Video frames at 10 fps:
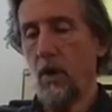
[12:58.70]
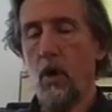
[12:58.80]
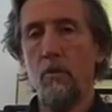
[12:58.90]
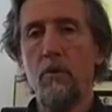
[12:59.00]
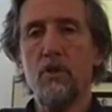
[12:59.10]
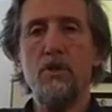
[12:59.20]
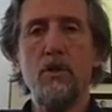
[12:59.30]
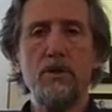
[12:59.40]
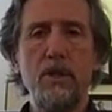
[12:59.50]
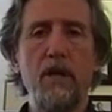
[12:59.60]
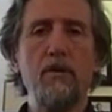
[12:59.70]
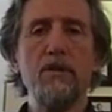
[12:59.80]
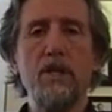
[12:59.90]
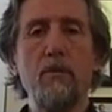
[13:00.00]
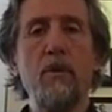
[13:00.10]
almost no
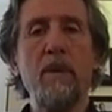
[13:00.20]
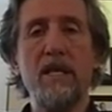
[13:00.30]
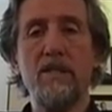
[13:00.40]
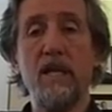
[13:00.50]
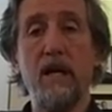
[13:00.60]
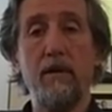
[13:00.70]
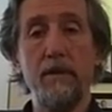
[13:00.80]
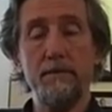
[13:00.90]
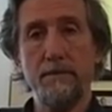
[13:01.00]
secrets can remain secret.